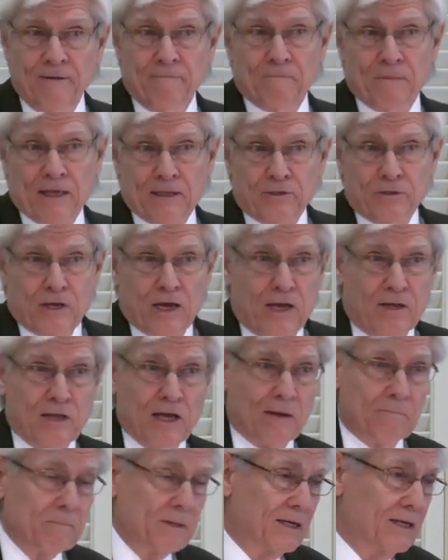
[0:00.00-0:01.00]
And I say
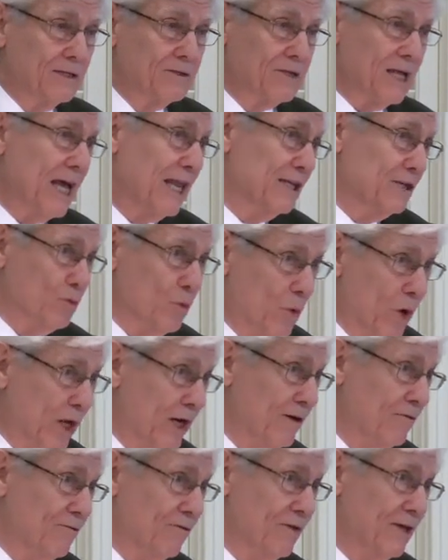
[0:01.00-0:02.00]
that because that is one
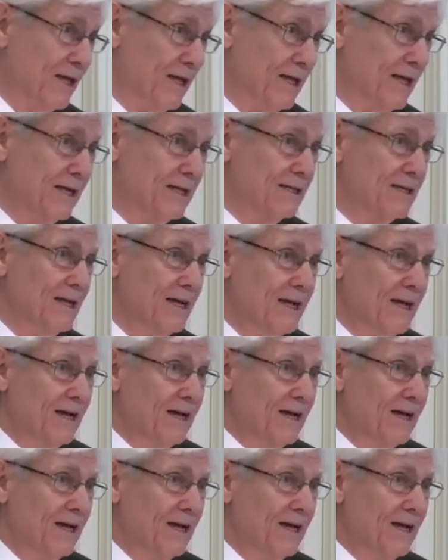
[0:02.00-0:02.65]
of the uh,